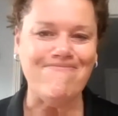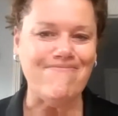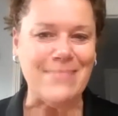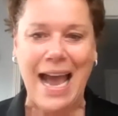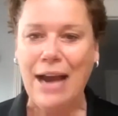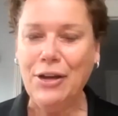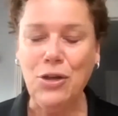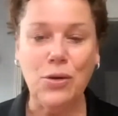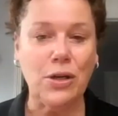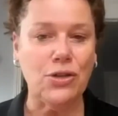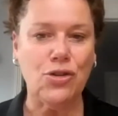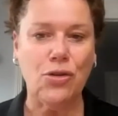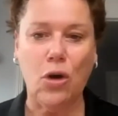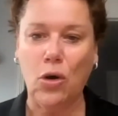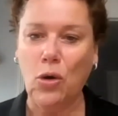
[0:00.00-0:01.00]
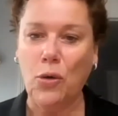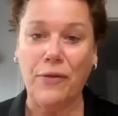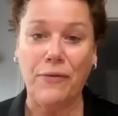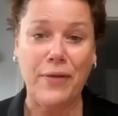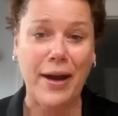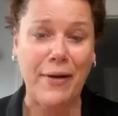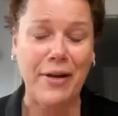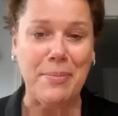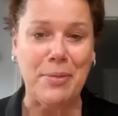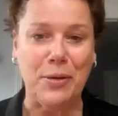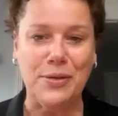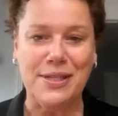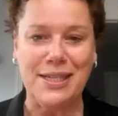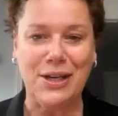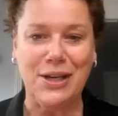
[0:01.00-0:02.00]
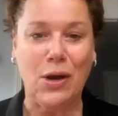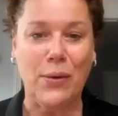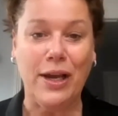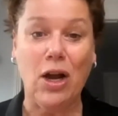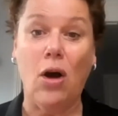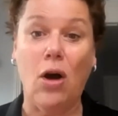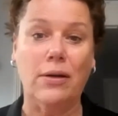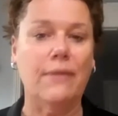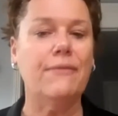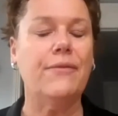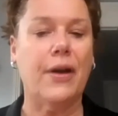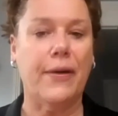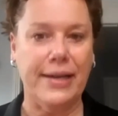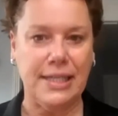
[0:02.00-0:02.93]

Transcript: how do you control all the variables that are going on? Very